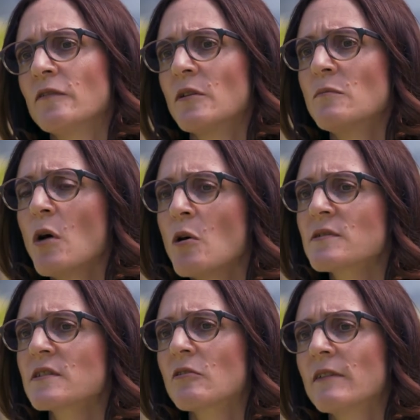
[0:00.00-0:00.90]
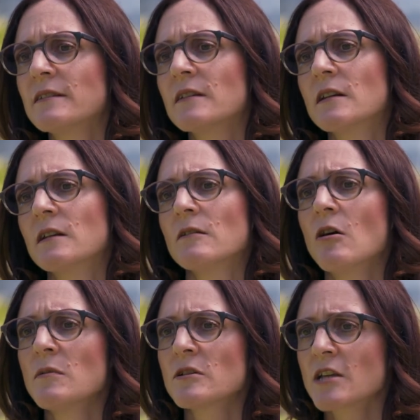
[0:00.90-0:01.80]
the most critical
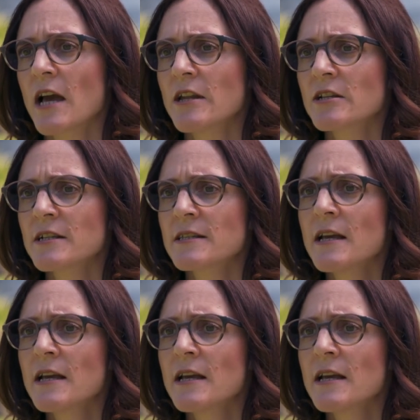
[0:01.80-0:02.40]
global challenges